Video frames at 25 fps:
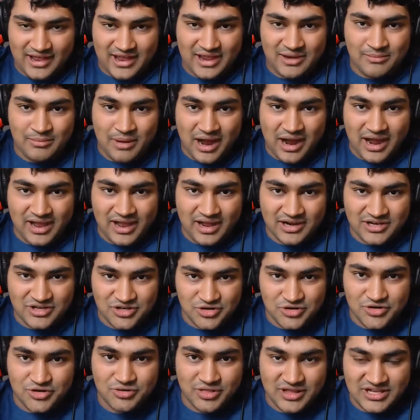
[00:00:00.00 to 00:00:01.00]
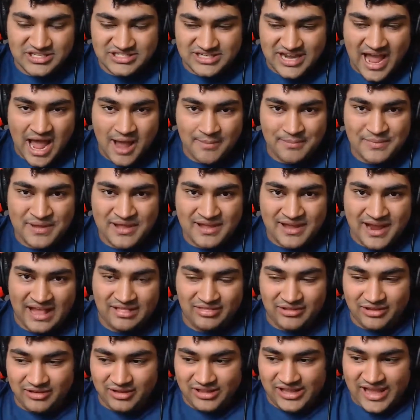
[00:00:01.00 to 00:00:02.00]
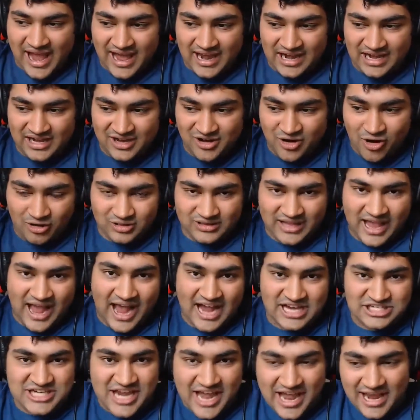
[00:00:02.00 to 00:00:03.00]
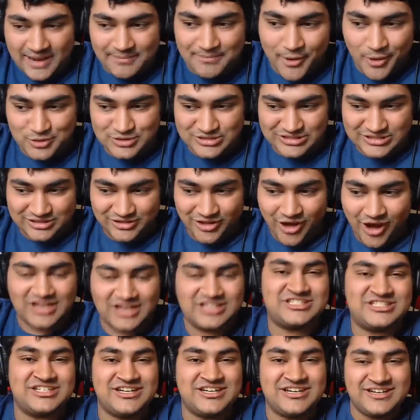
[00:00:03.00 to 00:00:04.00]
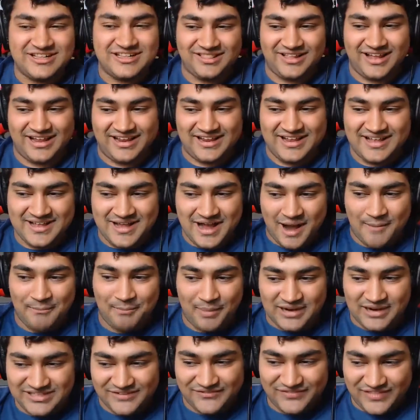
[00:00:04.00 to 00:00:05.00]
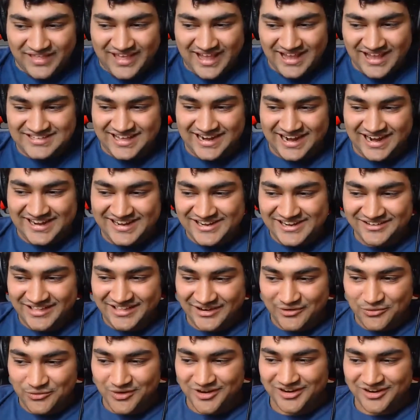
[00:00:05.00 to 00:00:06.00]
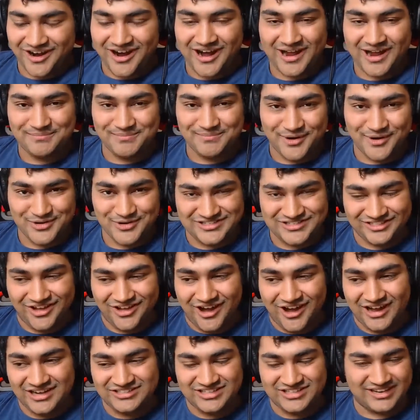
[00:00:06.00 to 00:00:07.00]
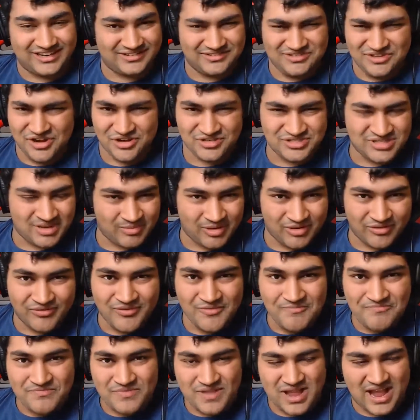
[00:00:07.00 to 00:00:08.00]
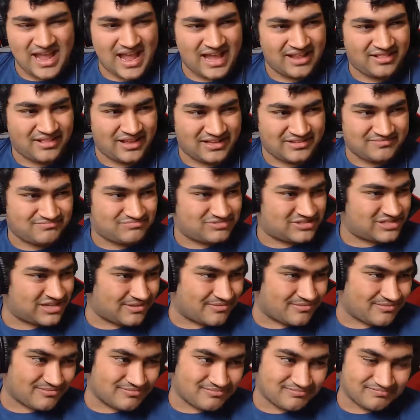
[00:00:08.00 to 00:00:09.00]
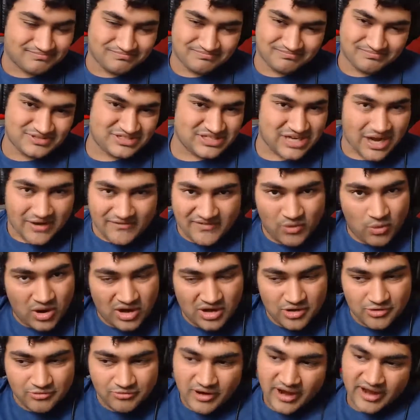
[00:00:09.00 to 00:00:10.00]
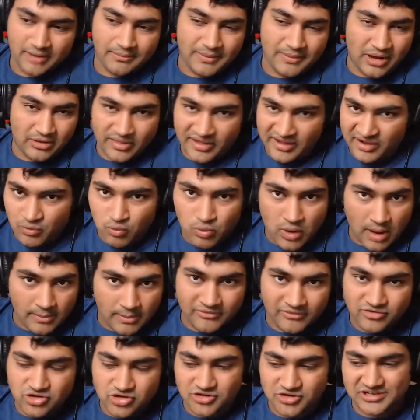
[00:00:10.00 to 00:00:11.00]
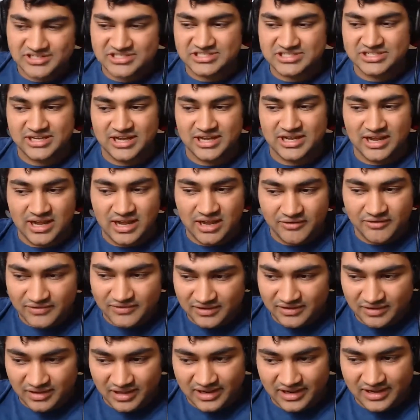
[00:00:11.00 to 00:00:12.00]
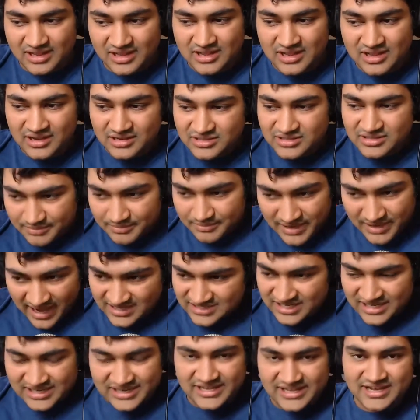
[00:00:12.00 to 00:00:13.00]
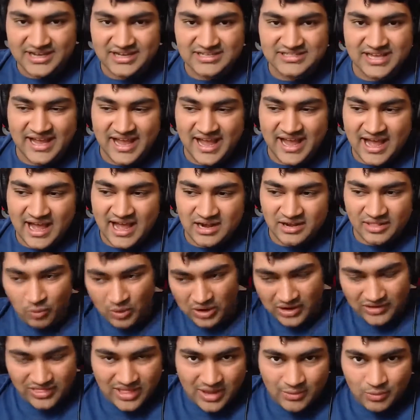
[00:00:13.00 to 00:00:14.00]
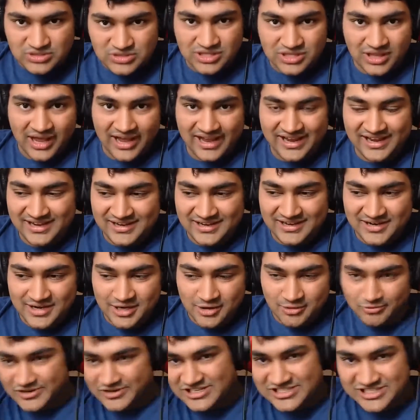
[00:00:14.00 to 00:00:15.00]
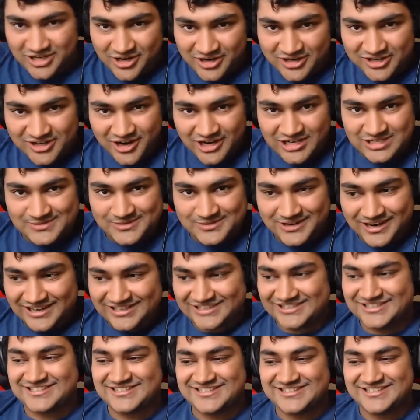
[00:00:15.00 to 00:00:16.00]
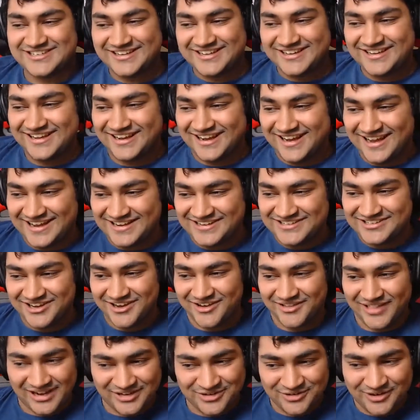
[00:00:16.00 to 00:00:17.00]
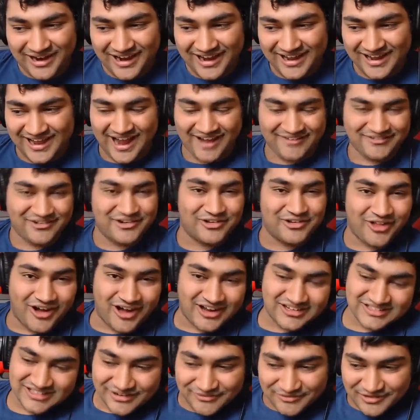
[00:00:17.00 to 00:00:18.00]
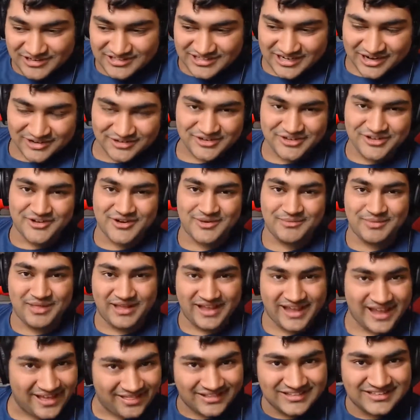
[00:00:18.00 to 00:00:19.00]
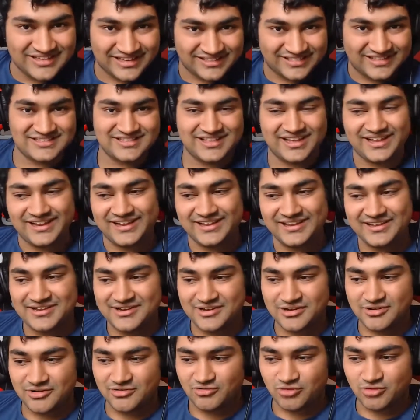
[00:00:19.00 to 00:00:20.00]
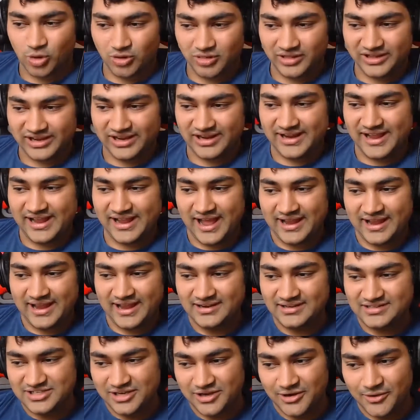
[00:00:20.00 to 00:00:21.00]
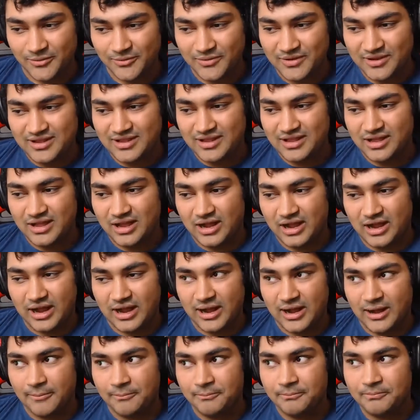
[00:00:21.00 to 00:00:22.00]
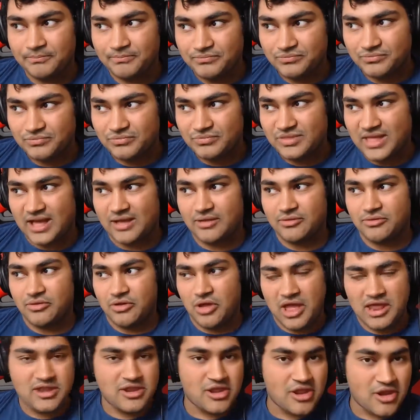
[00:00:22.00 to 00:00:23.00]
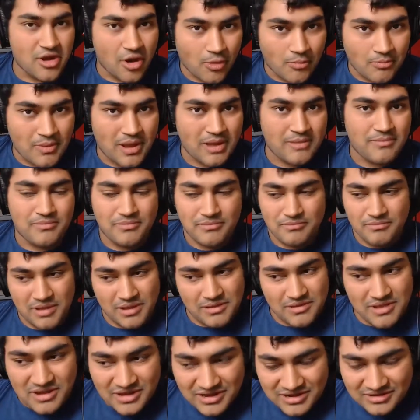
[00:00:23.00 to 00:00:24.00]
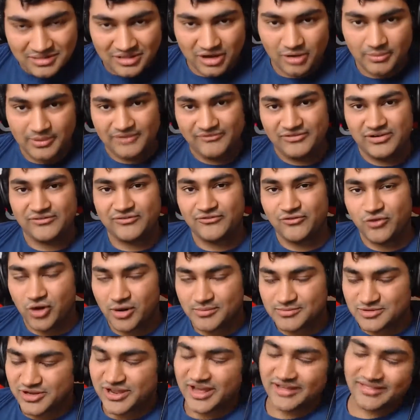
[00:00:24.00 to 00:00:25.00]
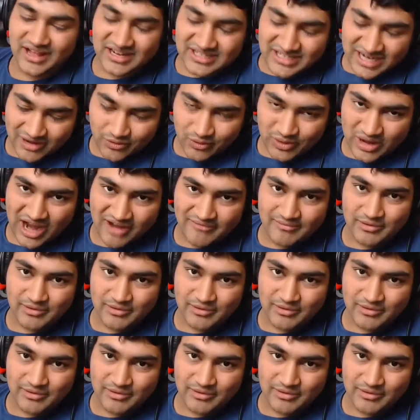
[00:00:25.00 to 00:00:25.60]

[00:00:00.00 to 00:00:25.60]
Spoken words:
in my to-do list app, I literally had it called #post-launch, like a bunch of things that I need to like work on post-launch. Like, I had like some stuff I wanted to write about like Web of Trust stuff and like some DEX ideas I had. And then one of them was like restart Conspiratus. And so that's why after launch, I reached out to you. I'm like, hey, let's get this like rolling again. So, in a little bit of a different form. So yeah, that's kind of what